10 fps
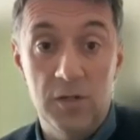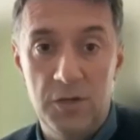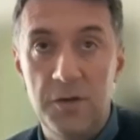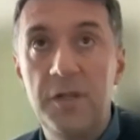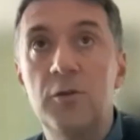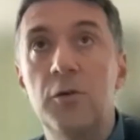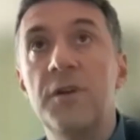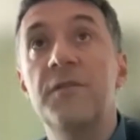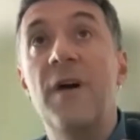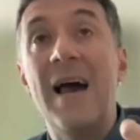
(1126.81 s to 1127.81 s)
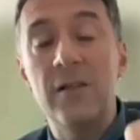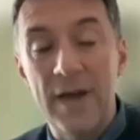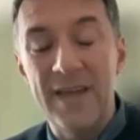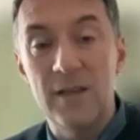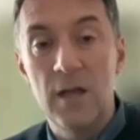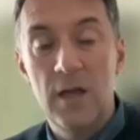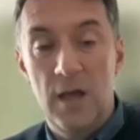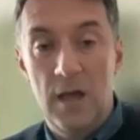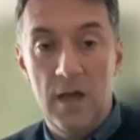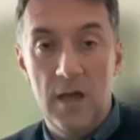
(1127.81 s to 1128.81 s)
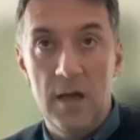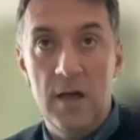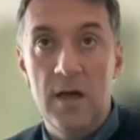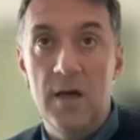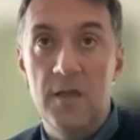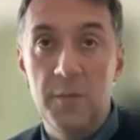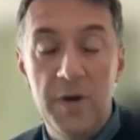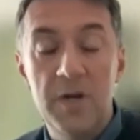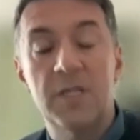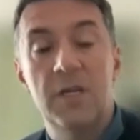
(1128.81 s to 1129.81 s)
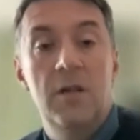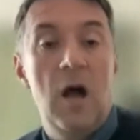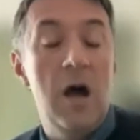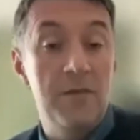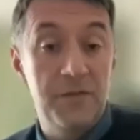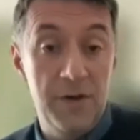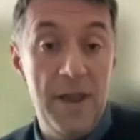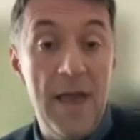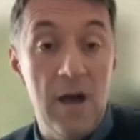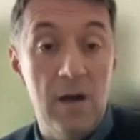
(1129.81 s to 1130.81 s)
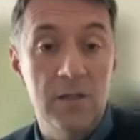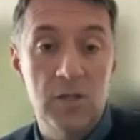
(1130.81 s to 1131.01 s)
So you need to reevaluate the person after an hour.